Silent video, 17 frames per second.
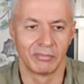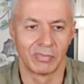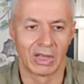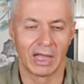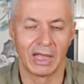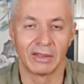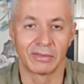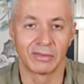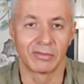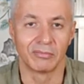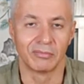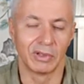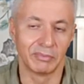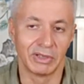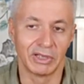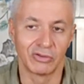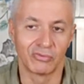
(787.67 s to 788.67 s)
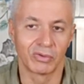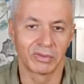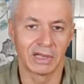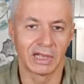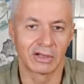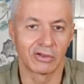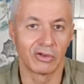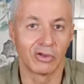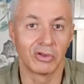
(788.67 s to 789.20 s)
as maybe it was
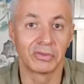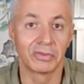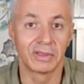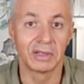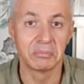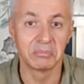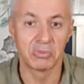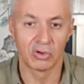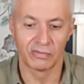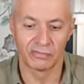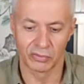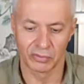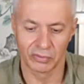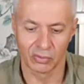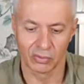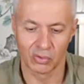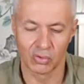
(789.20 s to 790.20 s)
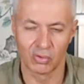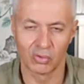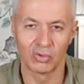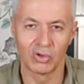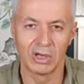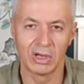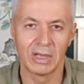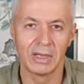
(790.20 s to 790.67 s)
like a symbol for the whole